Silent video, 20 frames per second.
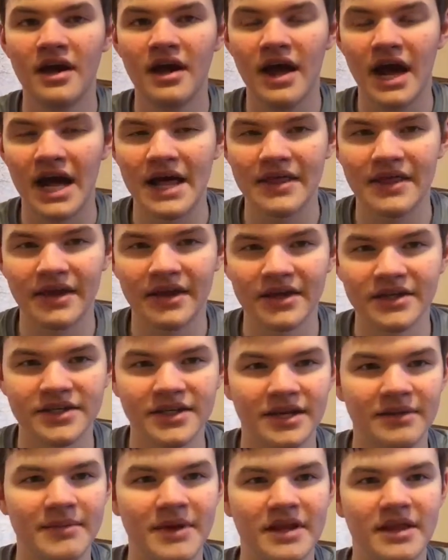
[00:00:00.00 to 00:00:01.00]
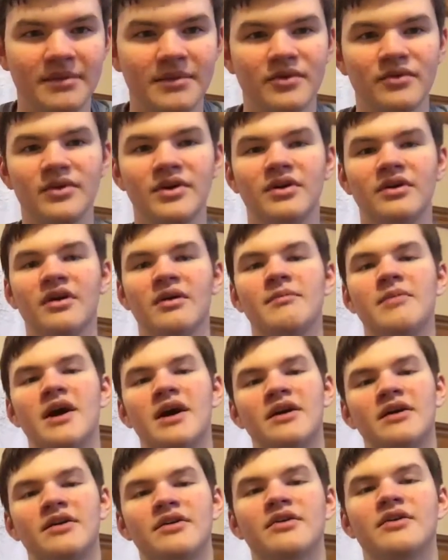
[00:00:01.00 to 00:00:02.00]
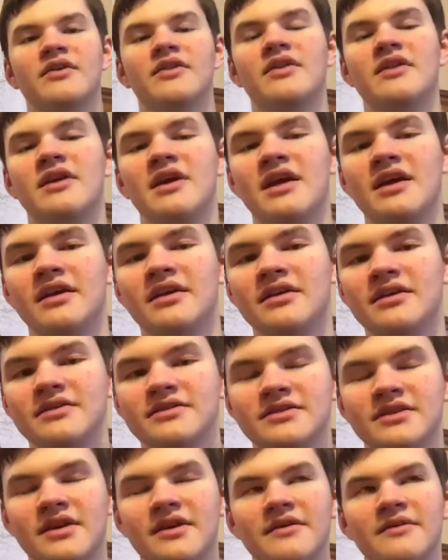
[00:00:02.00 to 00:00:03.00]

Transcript: I think is going to make them a real competitor to the Yankees.